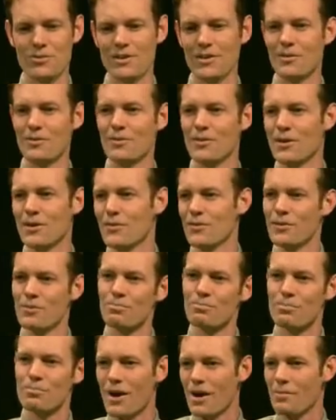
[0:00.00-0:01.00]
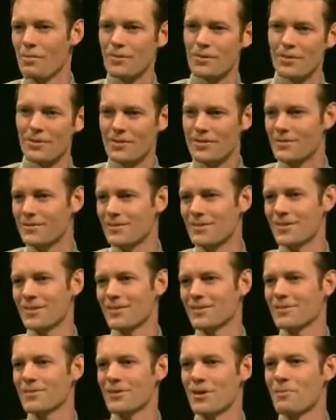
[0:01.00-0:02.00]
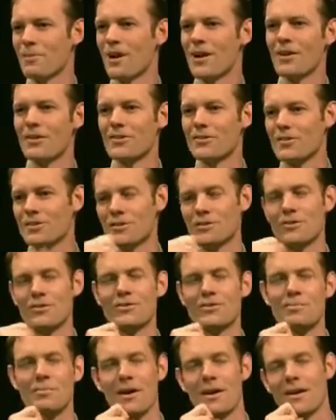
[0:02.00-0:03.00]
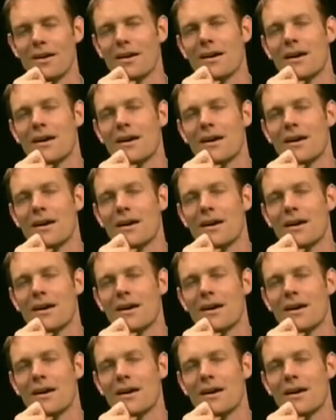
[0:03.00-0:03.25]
on the proper, terminology used. But